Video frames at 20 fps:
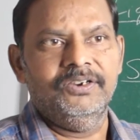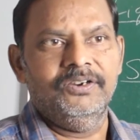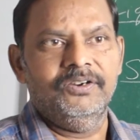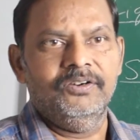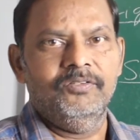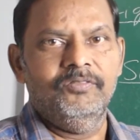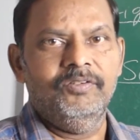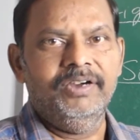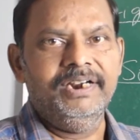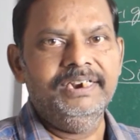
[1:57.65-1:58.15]

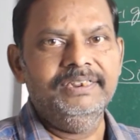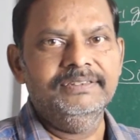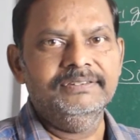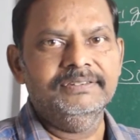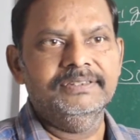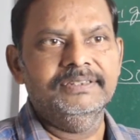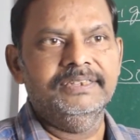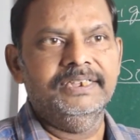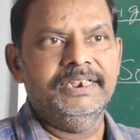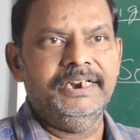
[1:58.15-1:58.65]
One is
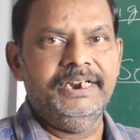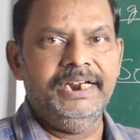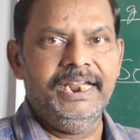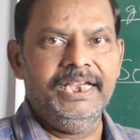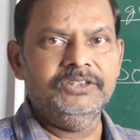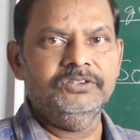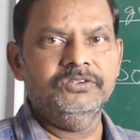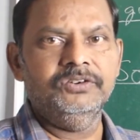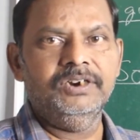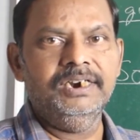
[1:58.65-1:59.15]

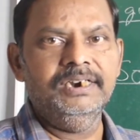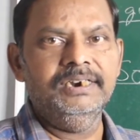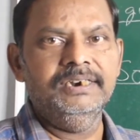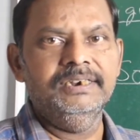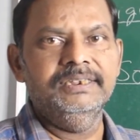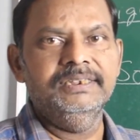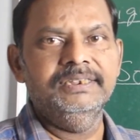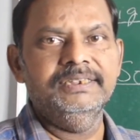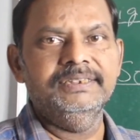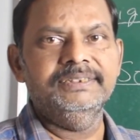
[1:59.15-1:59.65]
natural,
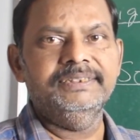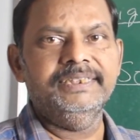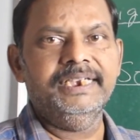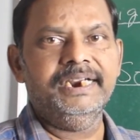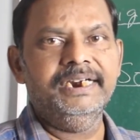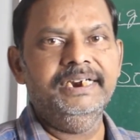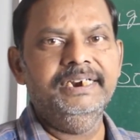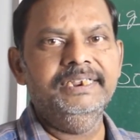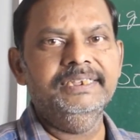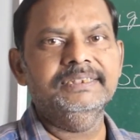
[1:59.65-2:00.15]
second
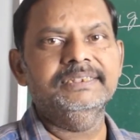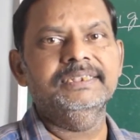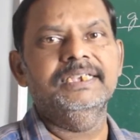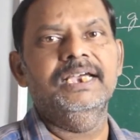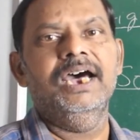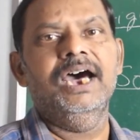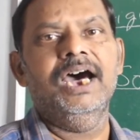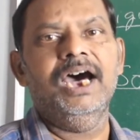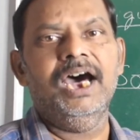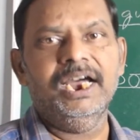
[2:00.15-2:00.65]
is
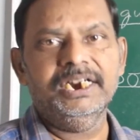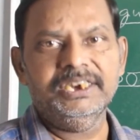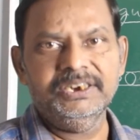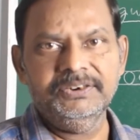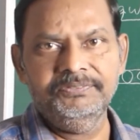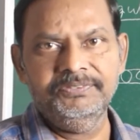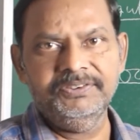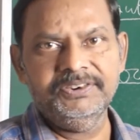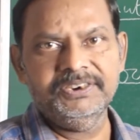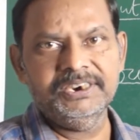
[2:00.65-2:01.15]

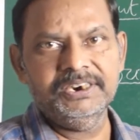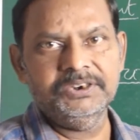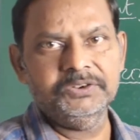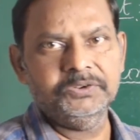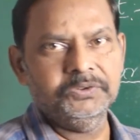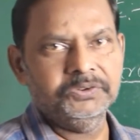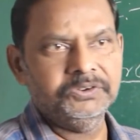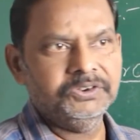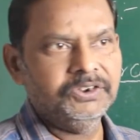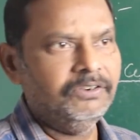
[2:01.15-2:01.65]
artificial source
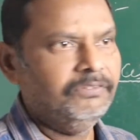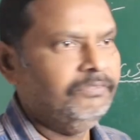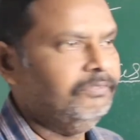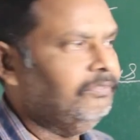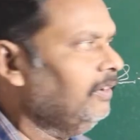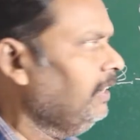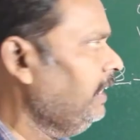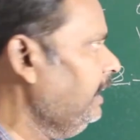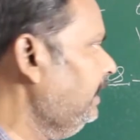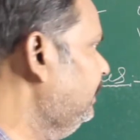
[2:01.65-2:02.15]
of
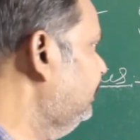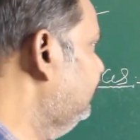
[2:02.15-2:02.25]
light.